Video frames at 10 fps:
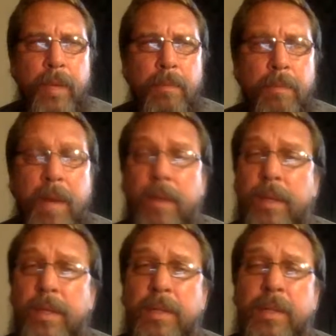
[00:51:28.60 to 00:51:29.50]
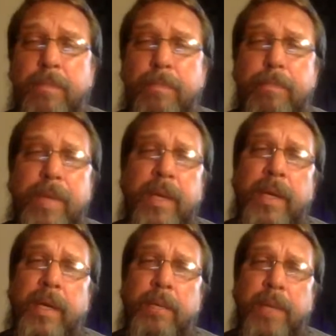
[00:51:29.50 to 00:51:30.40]
apparently there's a
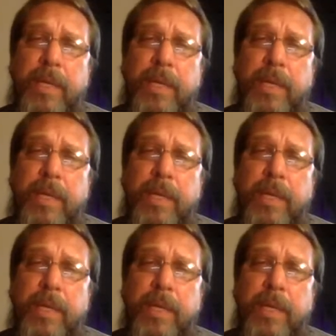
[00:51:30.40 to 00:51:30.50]
big